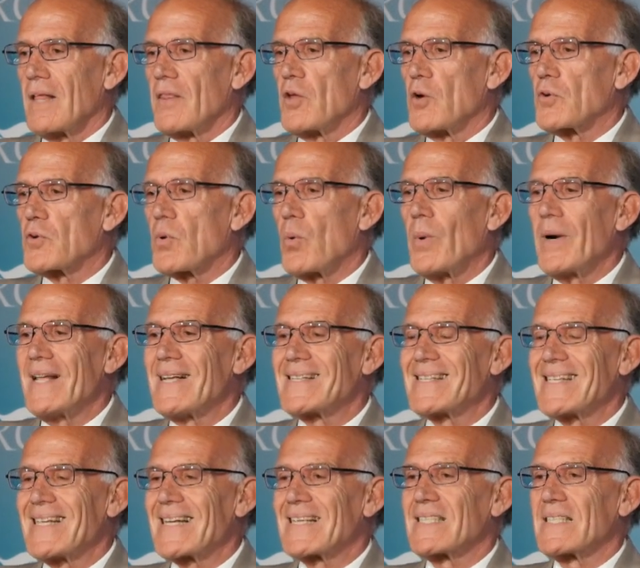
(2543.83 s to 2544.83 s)
"They're
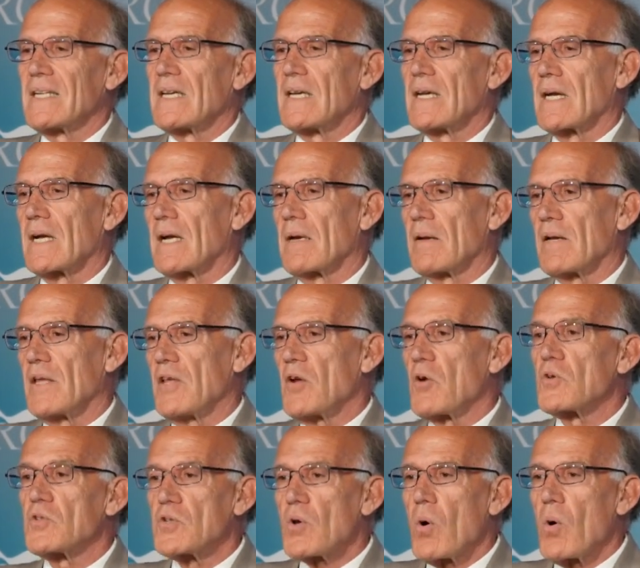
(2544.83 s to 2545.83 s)
26
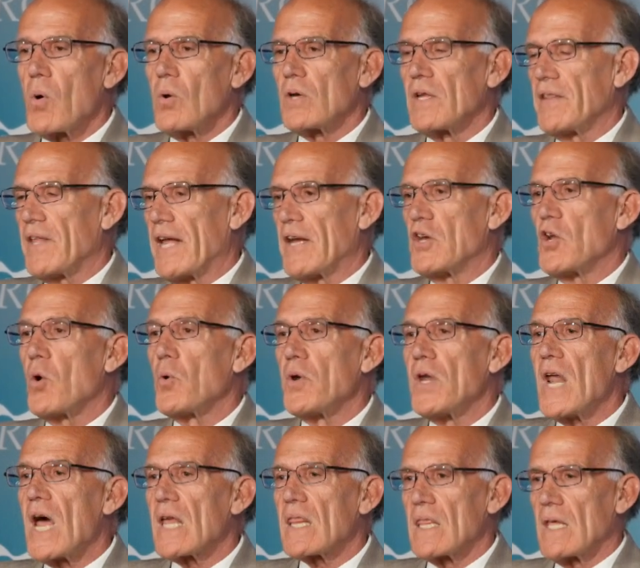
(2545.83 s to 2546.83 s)
years old and they know
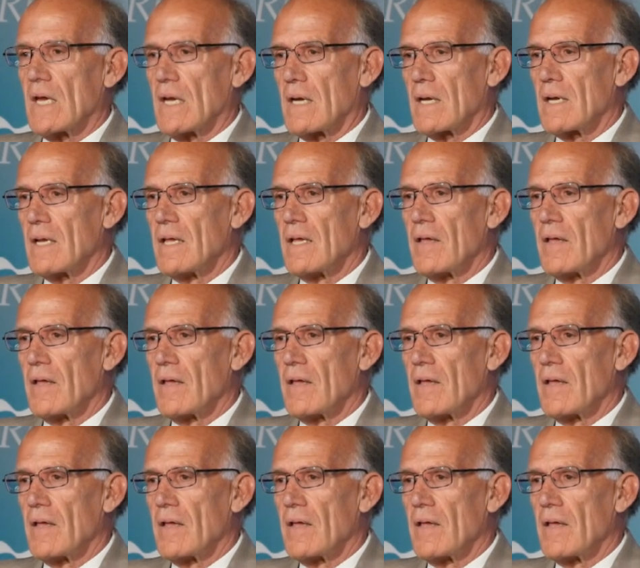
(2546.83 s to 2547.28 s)
nothing,